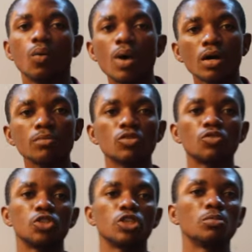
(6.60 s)
Welcome to
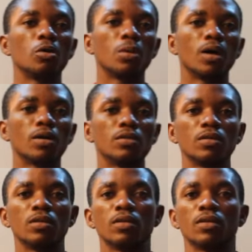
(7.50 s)
Fusion Mobile
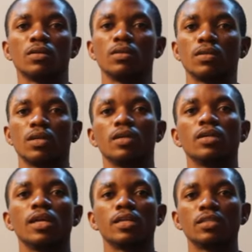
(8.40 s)

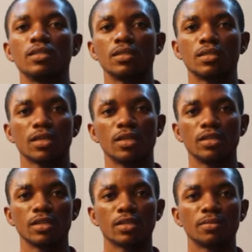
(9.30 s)
e-learning
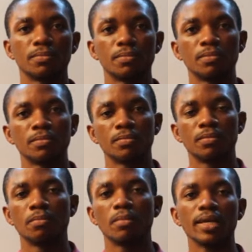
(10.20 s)
clinic.
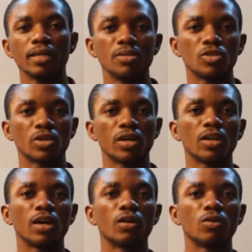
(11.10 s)
My name is Sonia
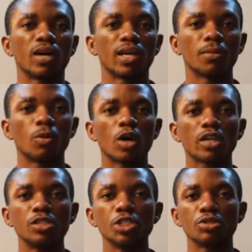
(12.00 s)
Olaolo and I'll be
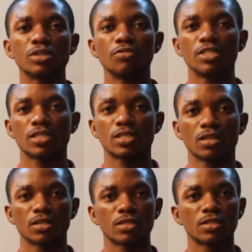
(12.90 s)
walking you through the physics
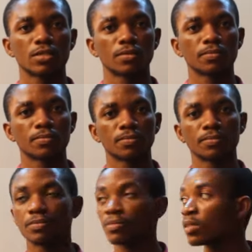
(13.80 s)
course.
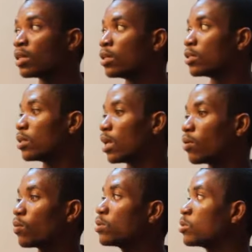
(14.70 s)
Now
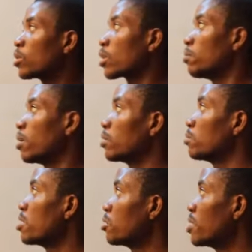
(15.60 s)
I want to talk
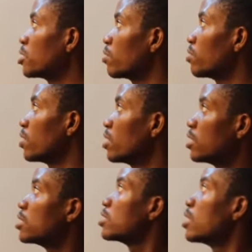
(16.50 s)
about measurement of
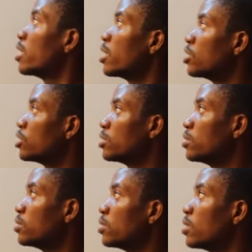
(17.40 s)
heat energy.
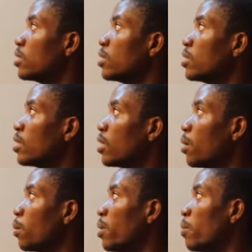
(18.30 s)

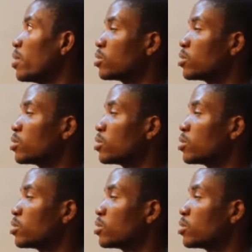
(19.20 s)
We'll